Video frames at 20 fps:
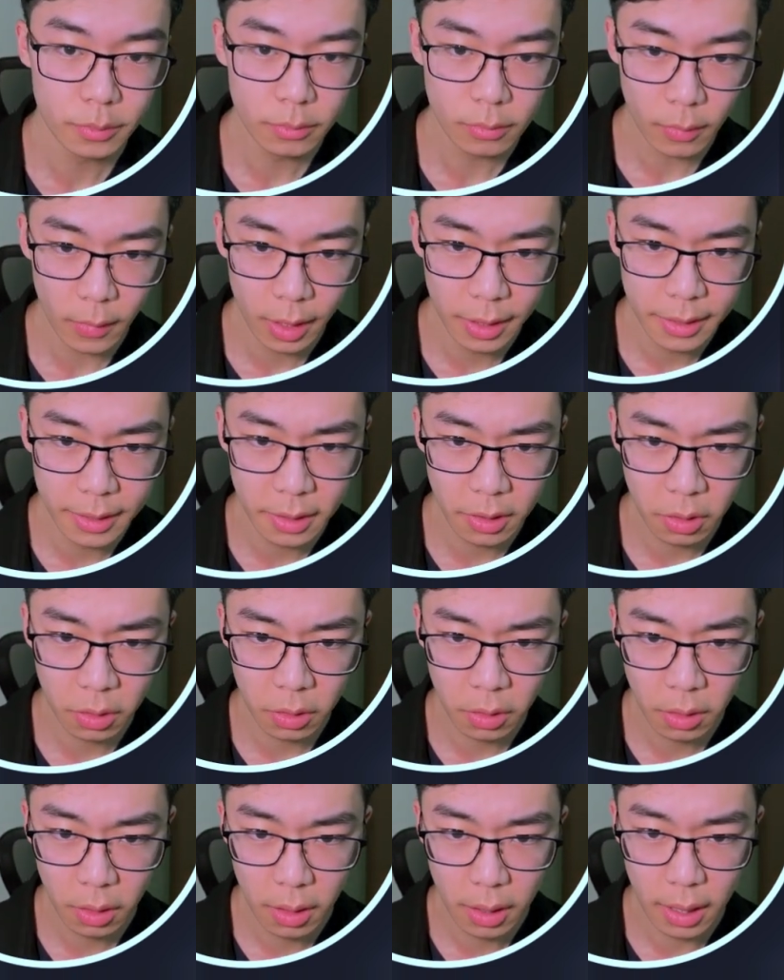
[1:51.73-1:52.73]

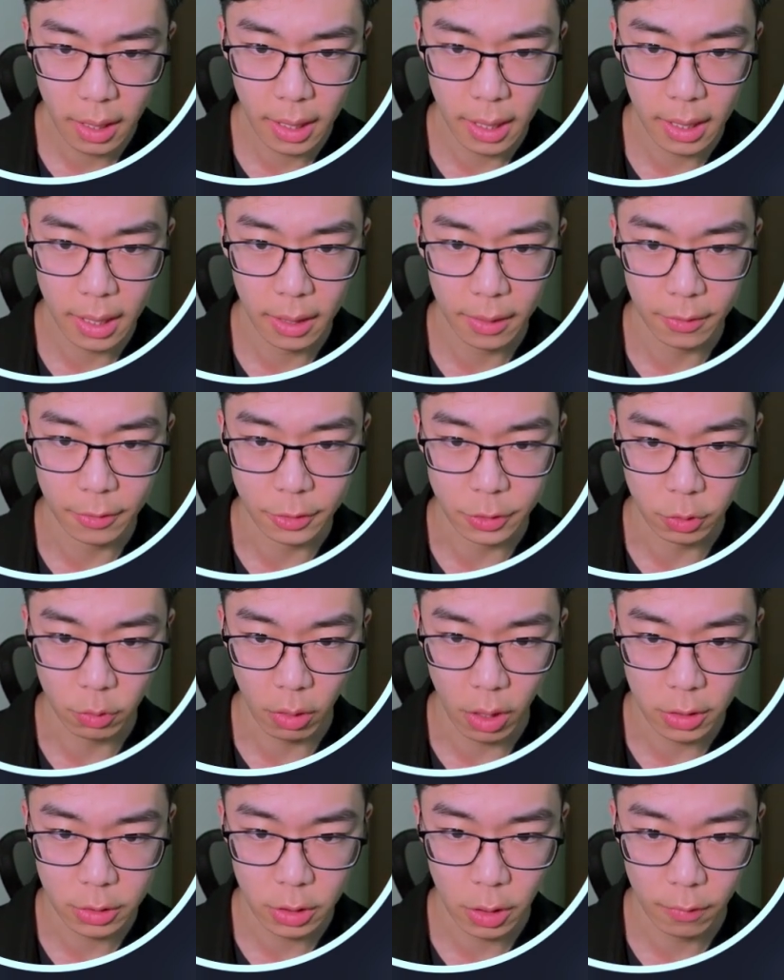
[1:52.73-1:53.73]
here, there's a
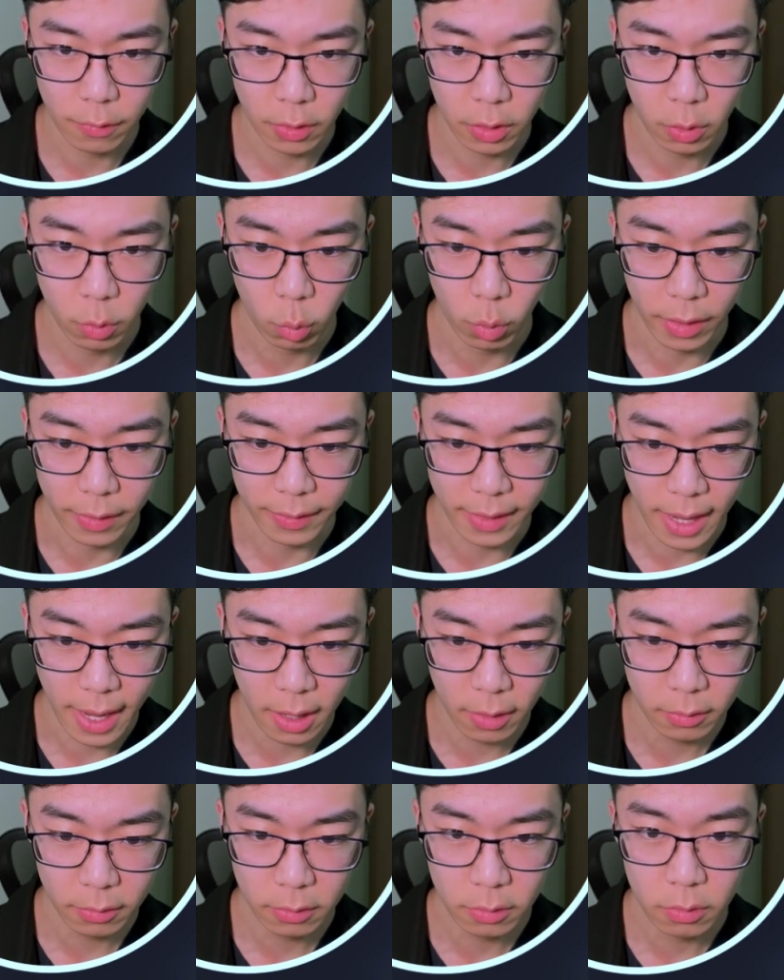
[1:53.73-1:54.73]
crossover, went
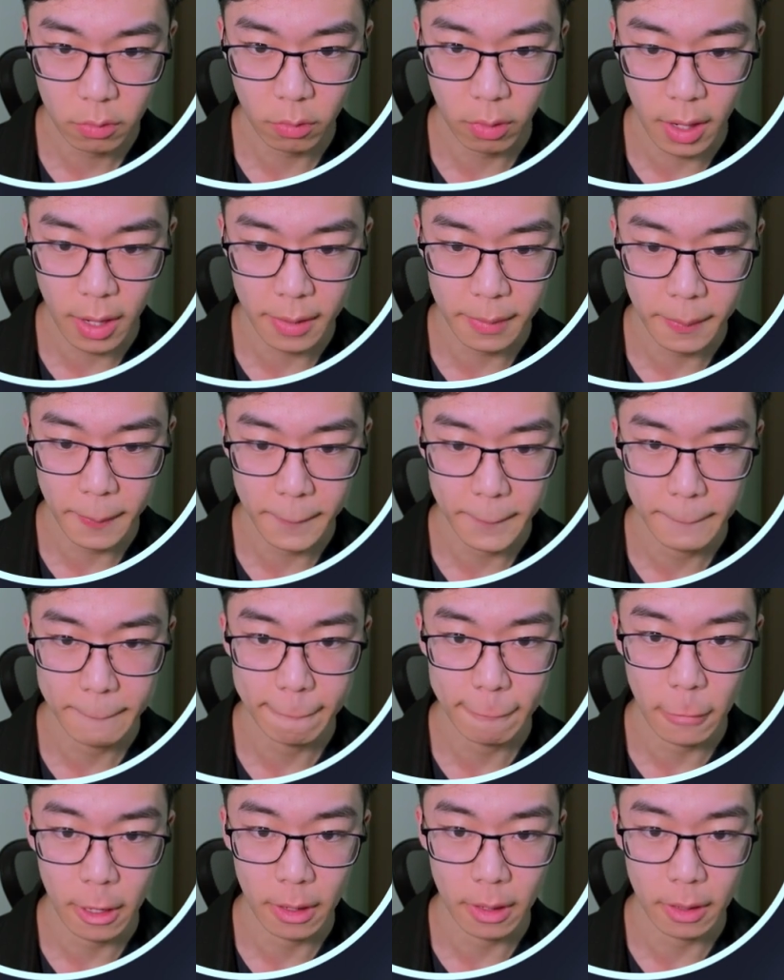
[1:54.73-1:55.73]
down, right?
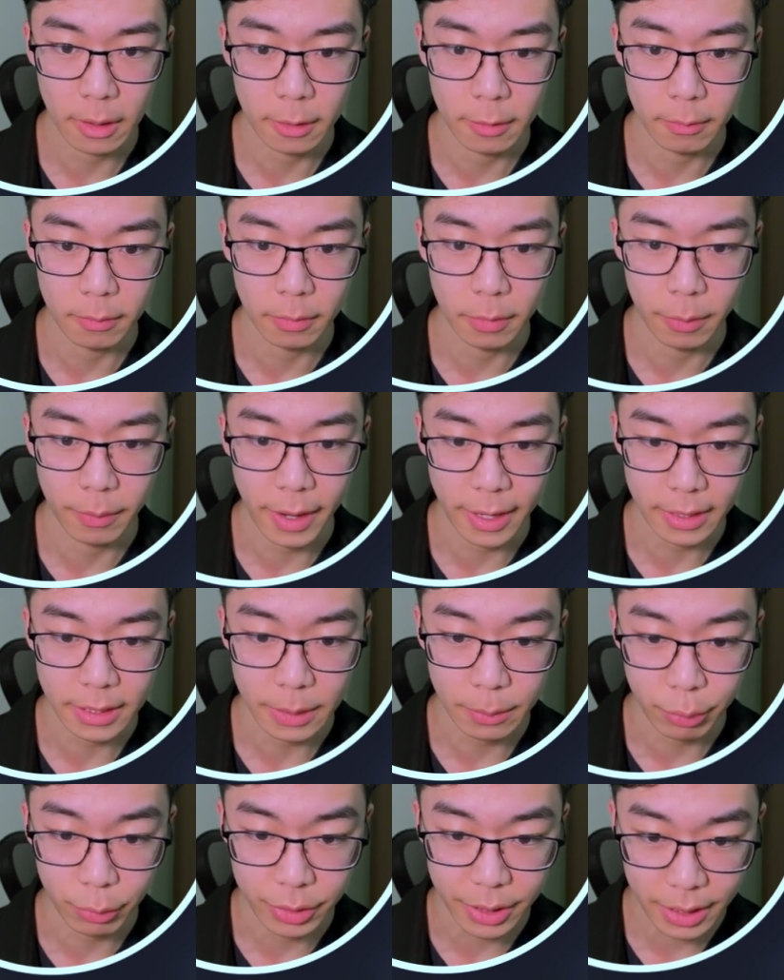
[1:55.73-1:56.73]

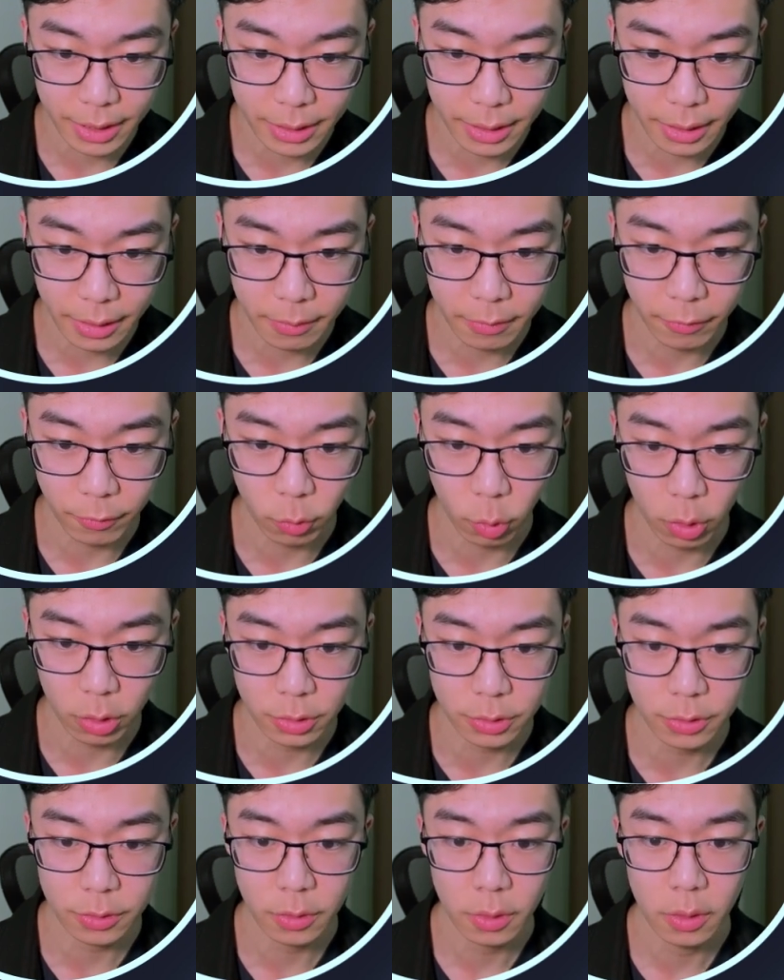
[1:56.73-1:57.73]
MACD predicted it, of
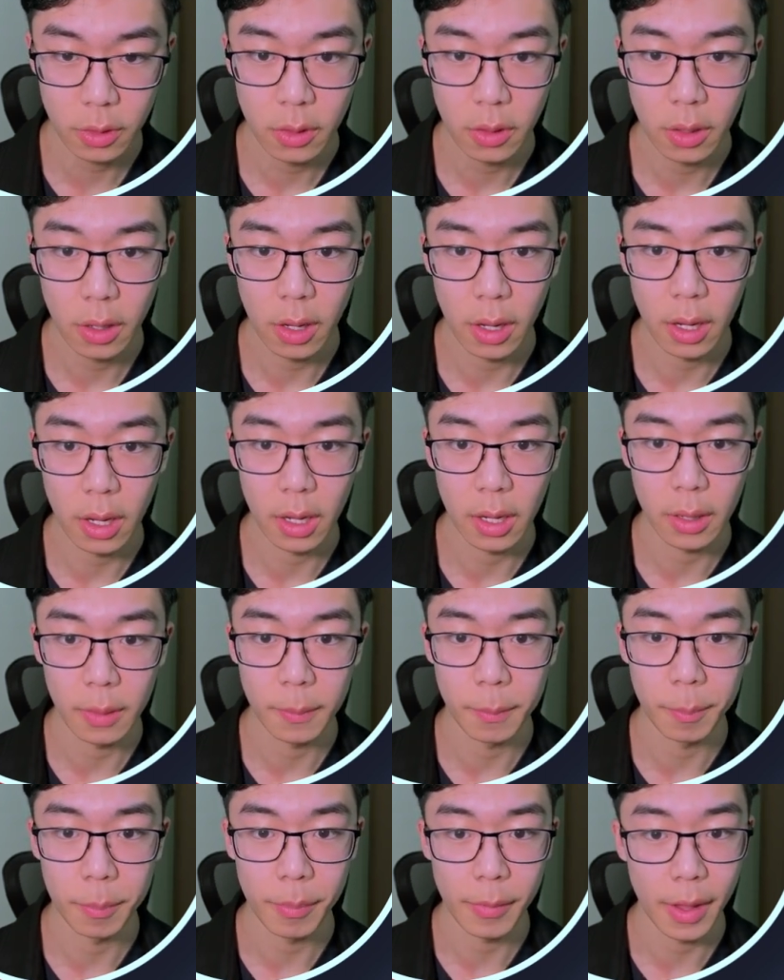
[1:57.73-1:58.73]
course,
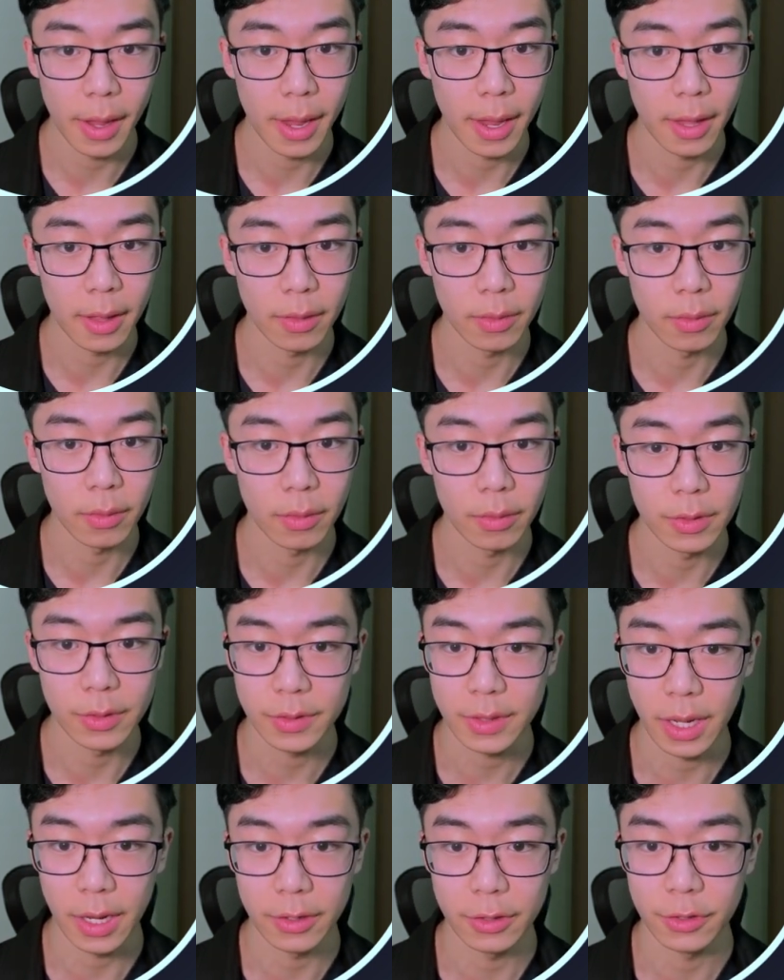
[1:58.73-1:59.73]
and this
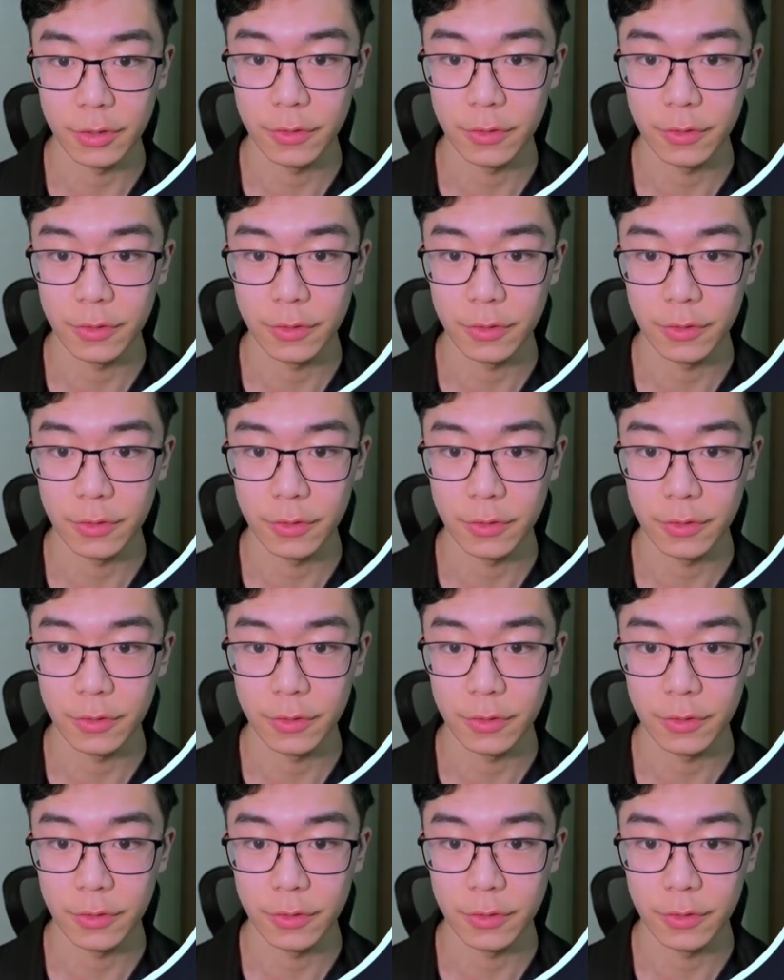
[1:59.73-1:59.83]
kind of just